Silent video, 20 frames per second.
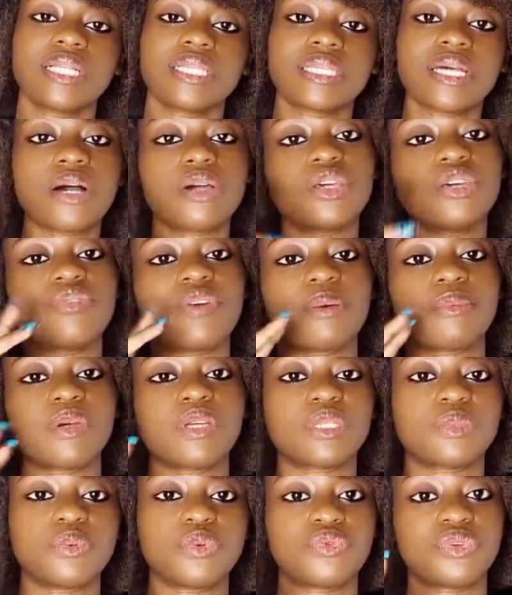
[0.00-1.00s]
tell you if I'm
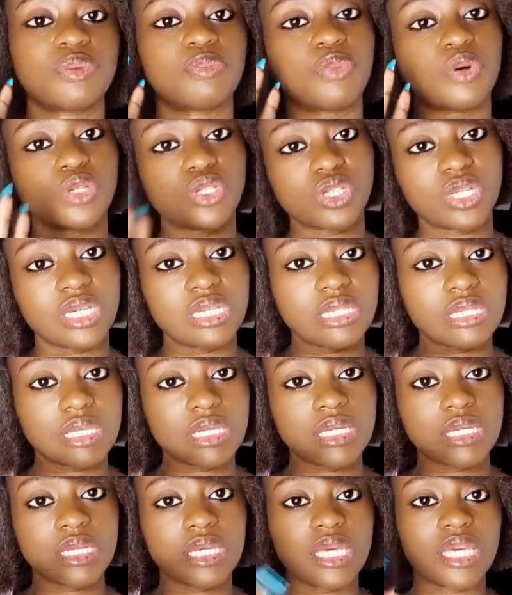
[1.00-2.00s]
going to be
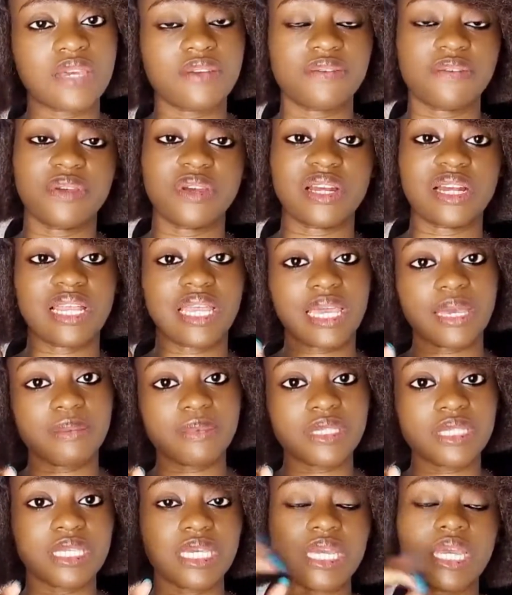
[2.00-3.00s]
repurchasing if they are
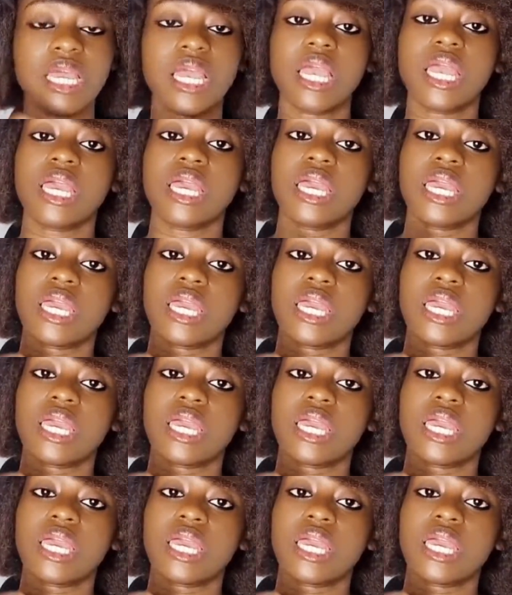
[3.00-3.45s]
empty,